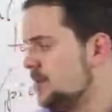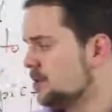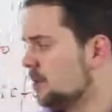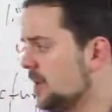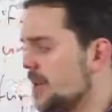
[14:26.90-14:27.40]

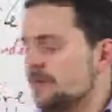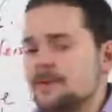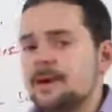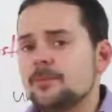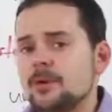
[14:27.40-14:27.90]
So again,
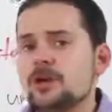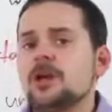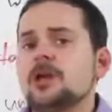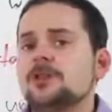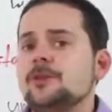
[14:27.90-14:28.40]
remember,
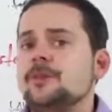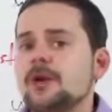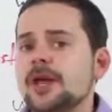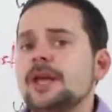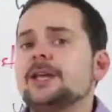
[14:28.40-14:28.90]
the
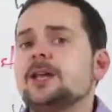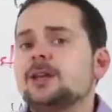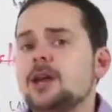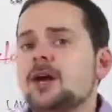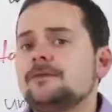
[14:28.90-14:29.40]
brain
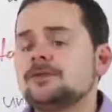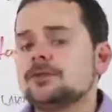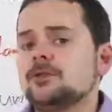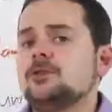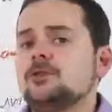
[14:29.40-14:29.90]
loves
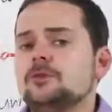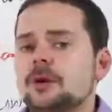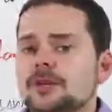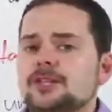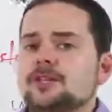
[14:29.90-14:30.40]
to
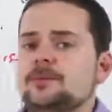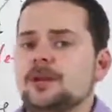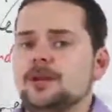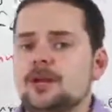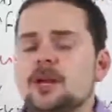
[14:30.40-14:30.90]

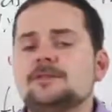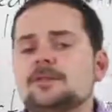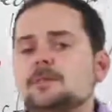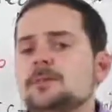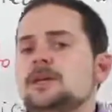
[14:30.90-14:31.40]
participate. It loves
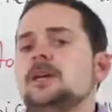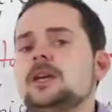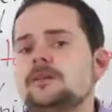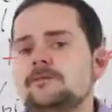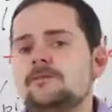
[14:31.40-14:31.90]
to be
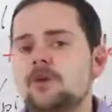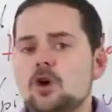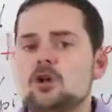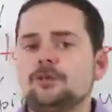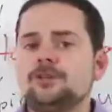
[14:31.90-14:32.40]

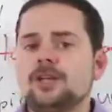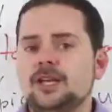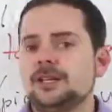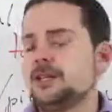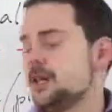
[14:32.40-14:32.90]
involved
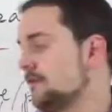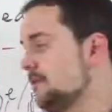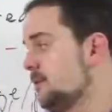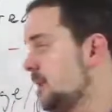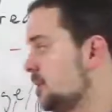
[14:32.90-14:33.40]
in the
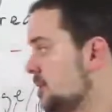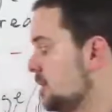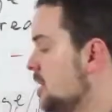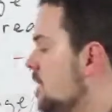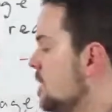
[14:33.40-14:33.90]

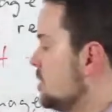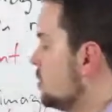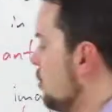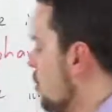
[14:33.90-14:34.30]
information. So